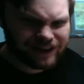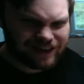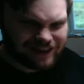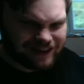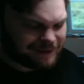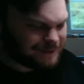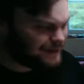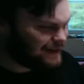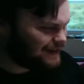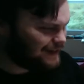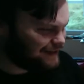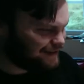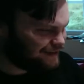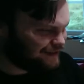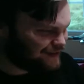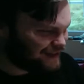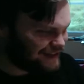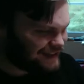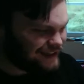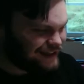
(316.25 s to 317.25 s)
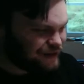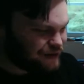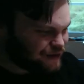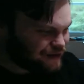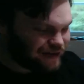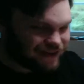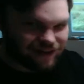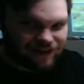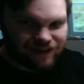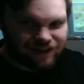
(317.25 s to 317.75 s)
I mean, it really
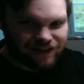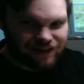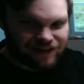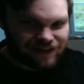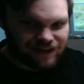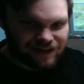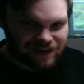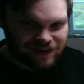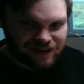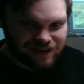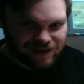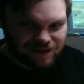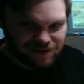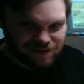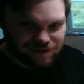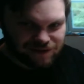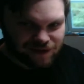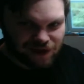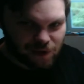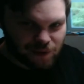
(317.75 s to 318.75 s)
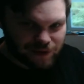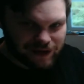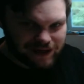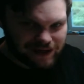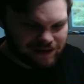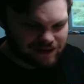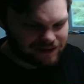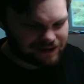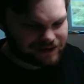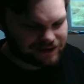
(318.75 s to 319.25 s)
looks
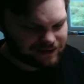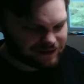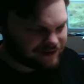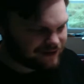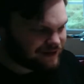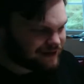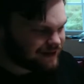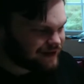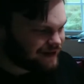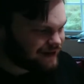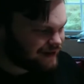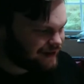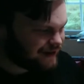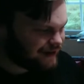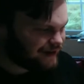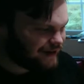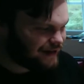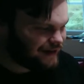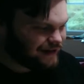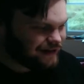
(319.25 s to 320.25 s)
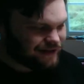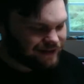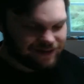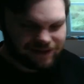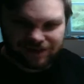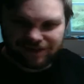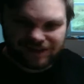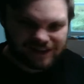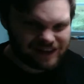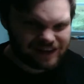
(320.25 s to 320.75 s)
floating.
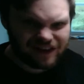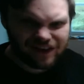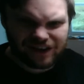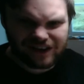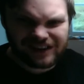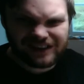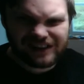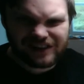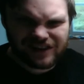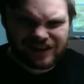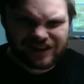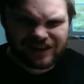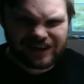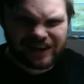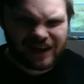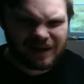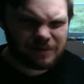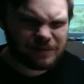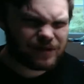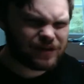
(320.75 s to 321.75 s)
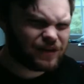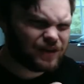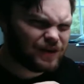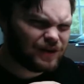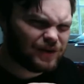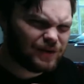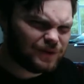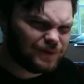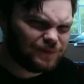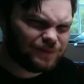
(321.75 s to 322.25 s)
It's got a clear stem,
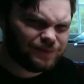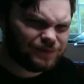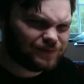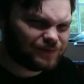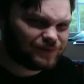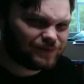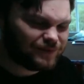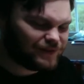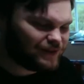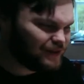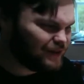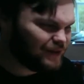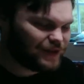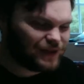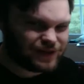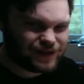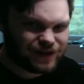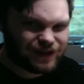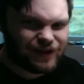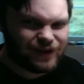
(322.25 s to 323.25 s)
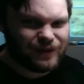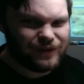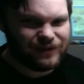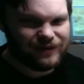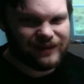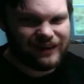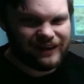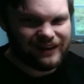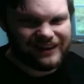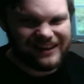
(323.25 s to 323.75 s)
so there's no
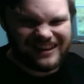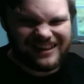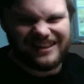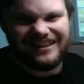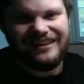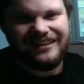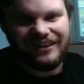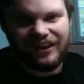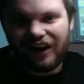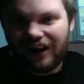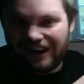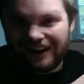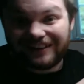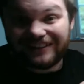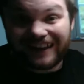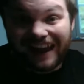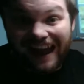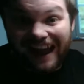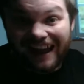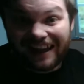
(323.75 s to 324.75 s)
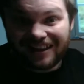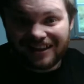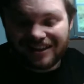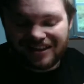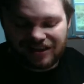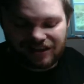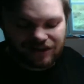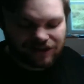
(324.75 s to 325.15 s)
like it's not attached.